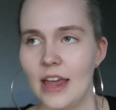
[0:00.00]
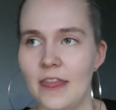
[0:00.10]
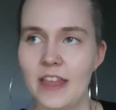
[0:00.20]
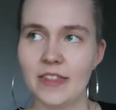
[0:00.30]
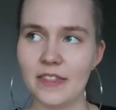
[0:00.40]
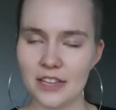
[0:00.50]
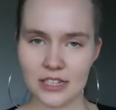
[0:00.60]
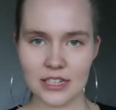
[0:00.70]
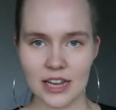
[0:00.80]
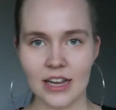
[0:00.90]

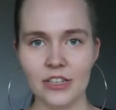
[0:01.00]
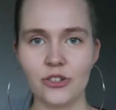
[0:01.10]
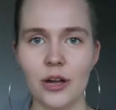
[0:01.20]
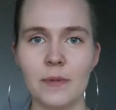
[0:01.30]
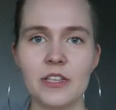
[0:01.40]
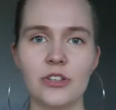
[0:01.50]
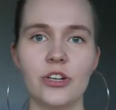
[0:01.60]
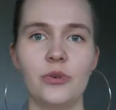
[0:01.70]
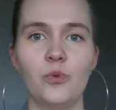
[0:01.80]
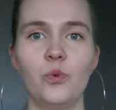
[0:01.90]
this second
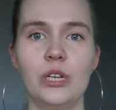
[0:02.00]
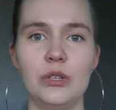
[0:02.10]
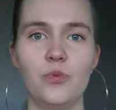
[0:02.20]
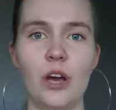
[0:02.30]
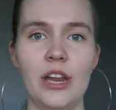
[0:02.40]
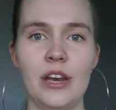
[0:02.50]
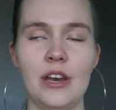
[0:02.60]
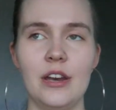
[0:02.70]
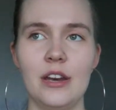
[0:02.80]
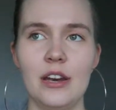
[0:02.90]
trimester is
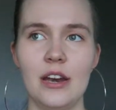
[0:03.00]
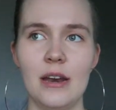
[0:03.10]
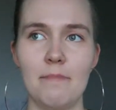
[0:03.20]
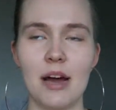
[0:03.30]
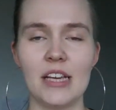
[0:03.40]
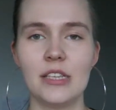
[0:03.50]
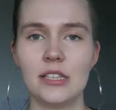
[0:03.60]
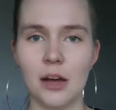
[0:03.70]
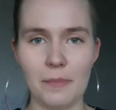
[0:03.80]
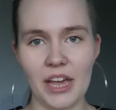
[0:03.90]
when my
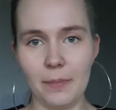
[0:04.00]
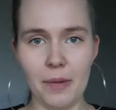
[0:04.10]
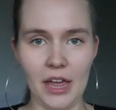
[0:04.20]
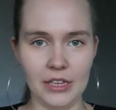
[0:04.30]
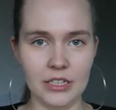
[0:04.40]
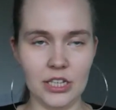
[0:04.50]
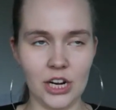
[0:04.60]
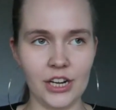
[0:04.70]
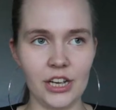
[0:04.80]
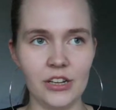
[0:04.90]
stomach pain
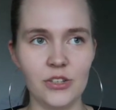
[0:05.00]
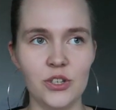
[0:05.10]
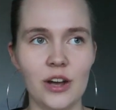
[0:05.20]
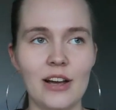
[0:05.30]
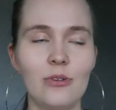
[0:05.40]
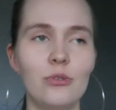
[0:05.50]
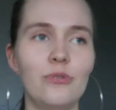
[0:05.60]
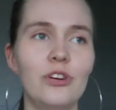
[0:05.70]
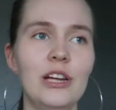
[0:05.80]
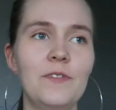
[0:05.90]
started. So I
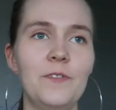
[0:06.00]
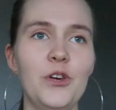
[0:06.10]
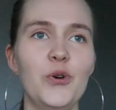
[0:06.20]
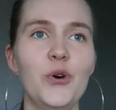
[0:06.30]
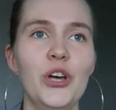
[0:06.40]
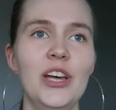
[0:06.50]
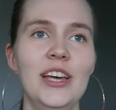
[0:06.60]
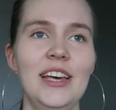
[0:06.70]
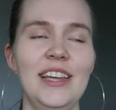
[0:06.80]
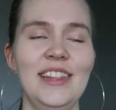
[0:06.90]
couldn't really feel
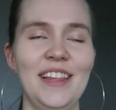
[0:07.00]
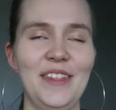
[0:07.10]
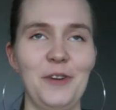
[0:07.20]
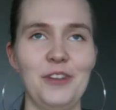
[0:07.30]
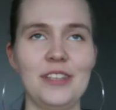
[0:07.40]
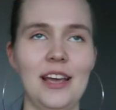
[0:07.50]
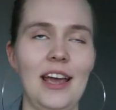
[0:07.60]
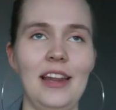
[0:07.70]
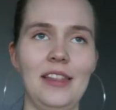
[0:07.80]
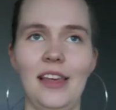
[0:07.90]
that there is
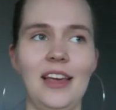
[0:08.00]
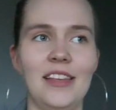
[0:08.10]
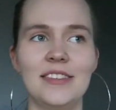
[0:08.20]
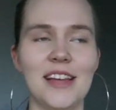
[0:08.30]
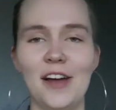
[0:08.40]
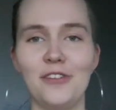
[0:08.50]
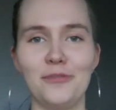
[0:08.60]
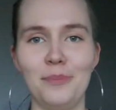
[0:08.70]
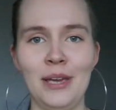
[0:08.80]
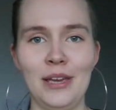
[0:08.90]
anything inside
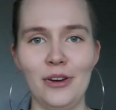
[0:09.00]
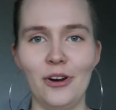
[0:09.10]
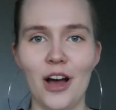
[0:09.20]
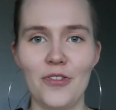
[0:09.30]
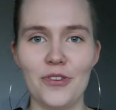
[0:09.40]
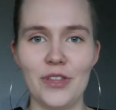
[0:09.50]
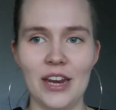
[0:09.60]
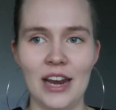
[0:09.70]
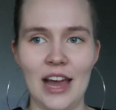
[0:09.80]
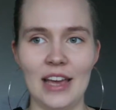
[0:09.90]
of me other
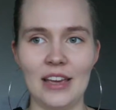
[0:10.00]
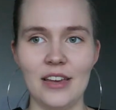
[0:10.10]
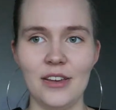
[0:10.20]
than like